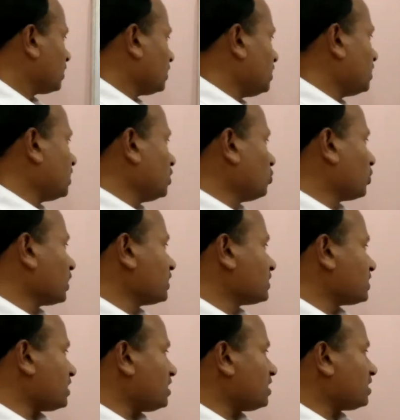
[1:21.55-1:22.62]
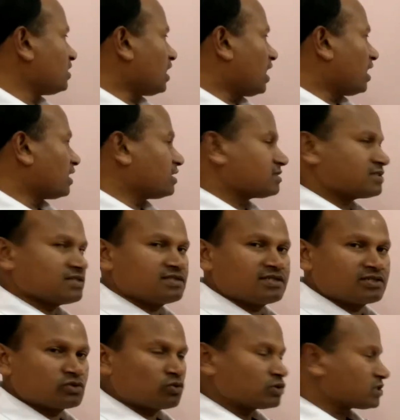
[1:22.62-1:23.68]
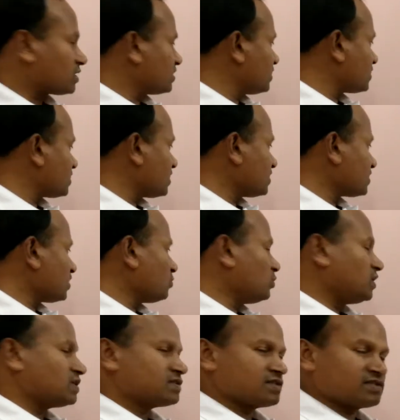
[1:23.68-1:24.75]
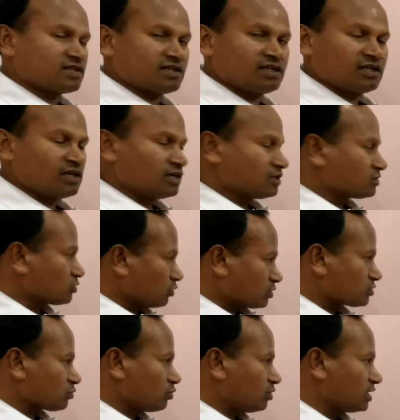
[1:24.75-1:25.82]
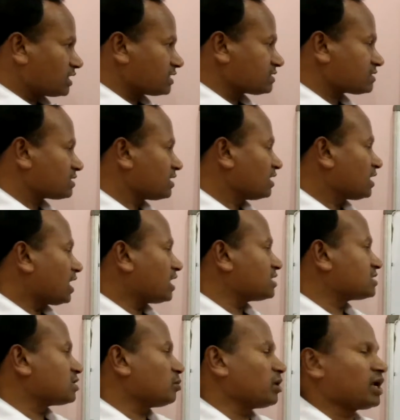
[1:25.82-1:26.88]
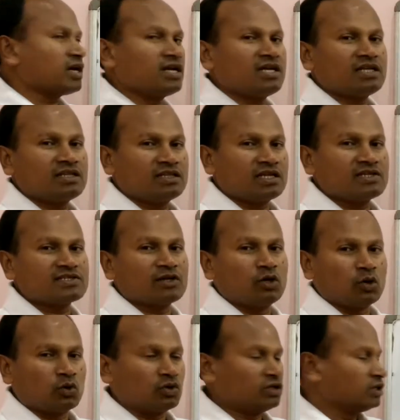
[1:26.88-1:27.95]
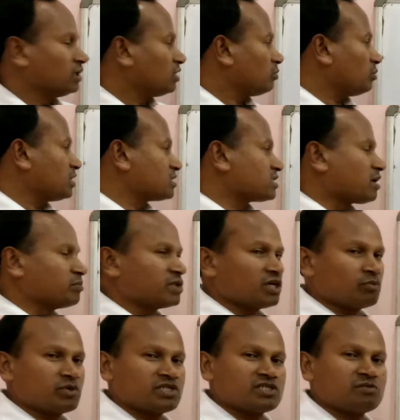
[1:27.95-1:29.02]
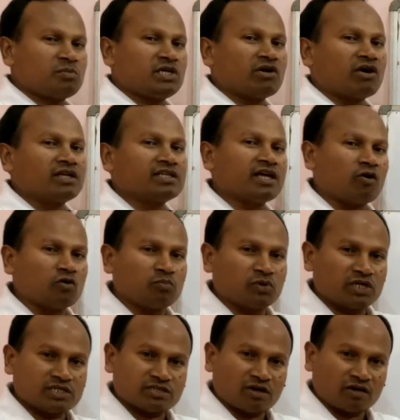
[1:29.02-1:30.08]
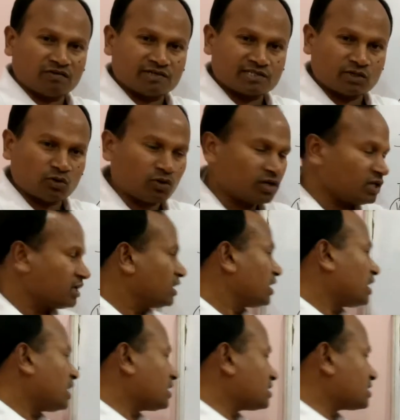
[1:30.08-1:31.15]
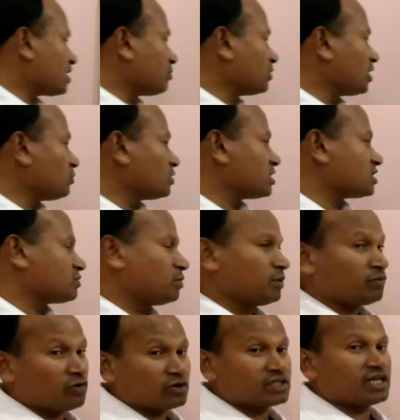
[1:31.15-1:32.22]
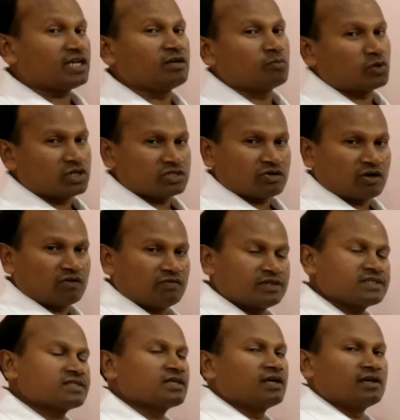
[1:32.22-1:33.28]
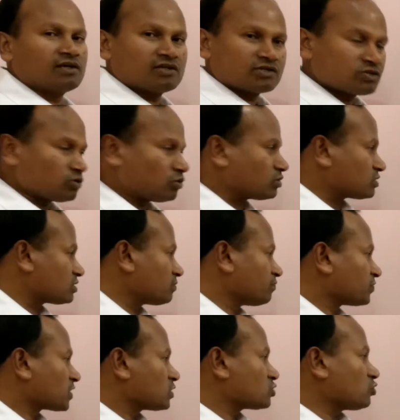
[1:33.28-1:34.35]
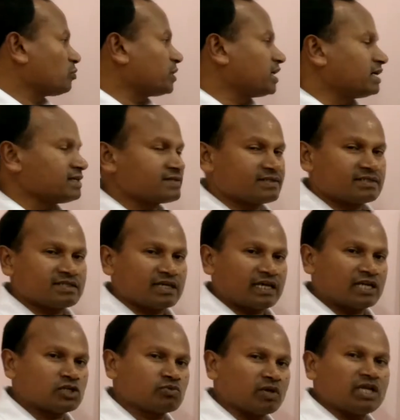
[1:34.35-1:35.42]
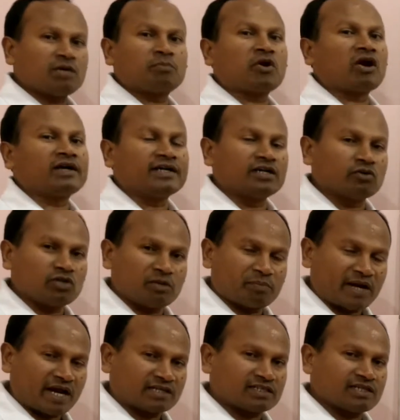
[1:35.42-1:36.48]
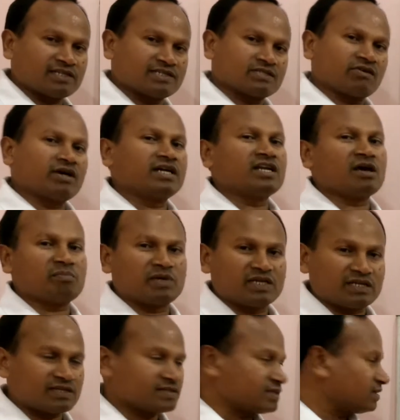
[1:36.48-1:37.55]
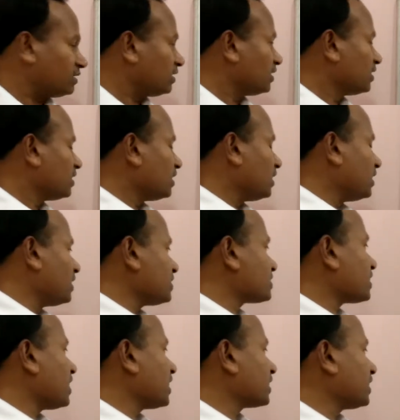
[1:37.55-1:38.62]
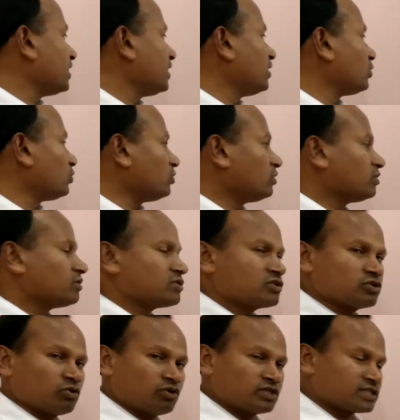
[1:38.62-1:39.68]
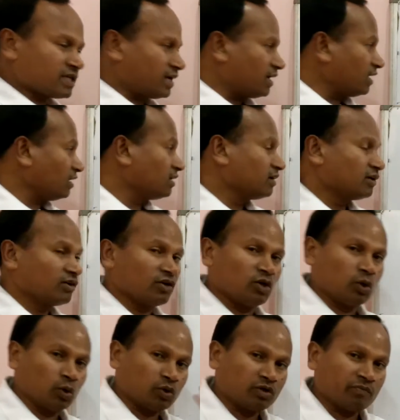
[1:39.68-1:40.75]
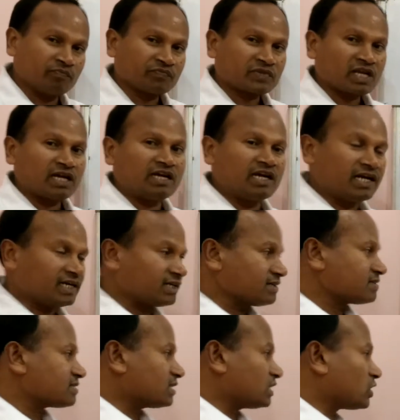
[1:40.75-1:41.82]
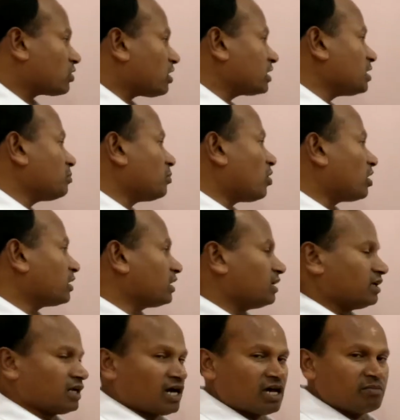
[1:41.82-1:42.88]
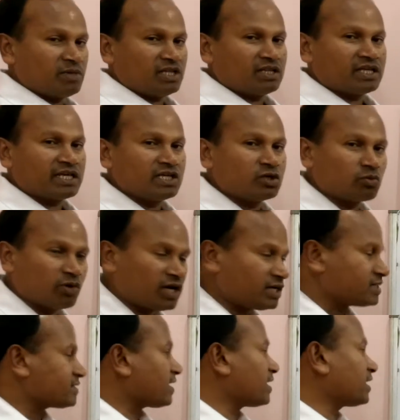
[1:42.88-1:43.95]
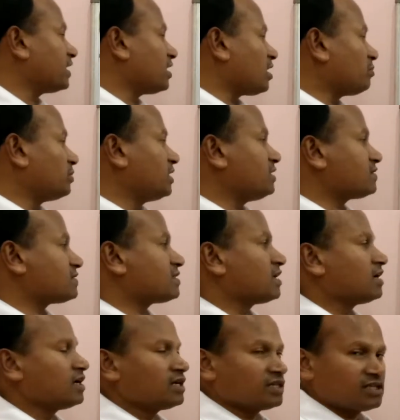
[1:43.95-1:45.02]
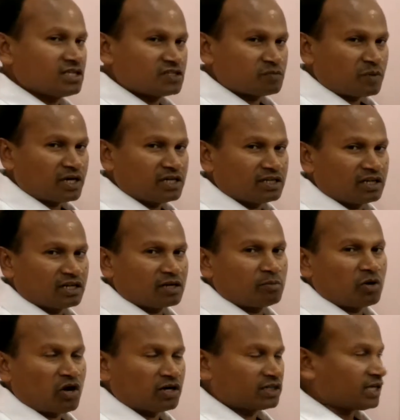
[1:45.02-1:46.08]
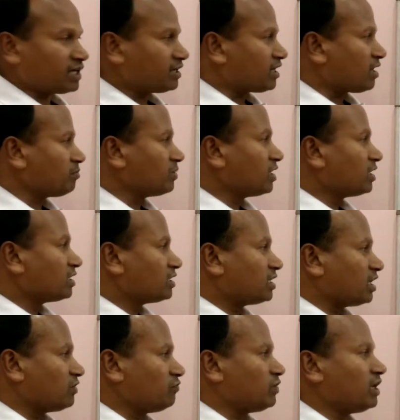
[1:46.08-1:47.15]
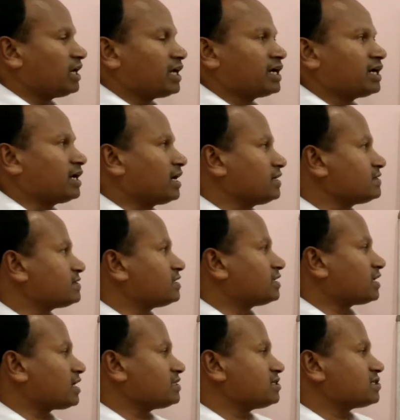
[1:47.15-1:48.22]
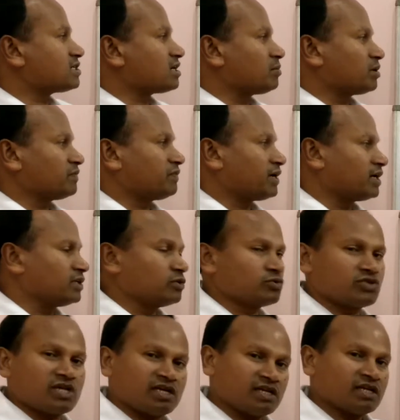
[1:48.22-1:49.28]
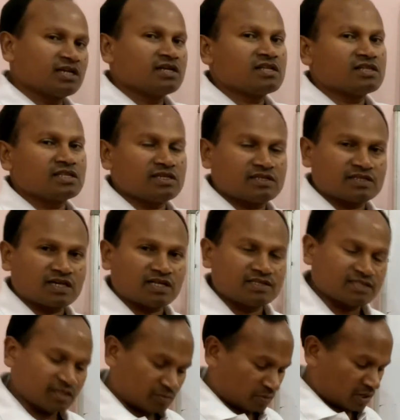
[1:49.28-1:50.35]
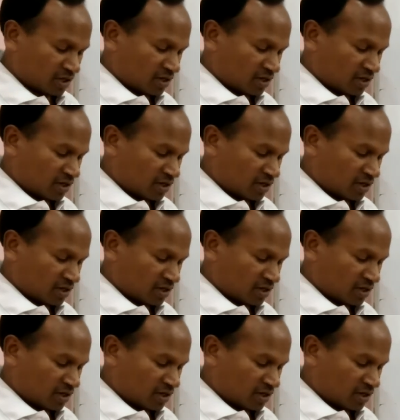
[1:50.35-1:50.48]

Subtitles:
Here you can see Rs is the source resistance and Vs is the source voltage, and similarly there is a load. Means something which is beyond the output is always load, and something which is before the input is always source. So when it is actually brought into the practice or an application, it is connected into source and load. Let us draw the model, the equivalent circuit of this particular block diagram. Then we will analyze the transistor amplifier using this concept.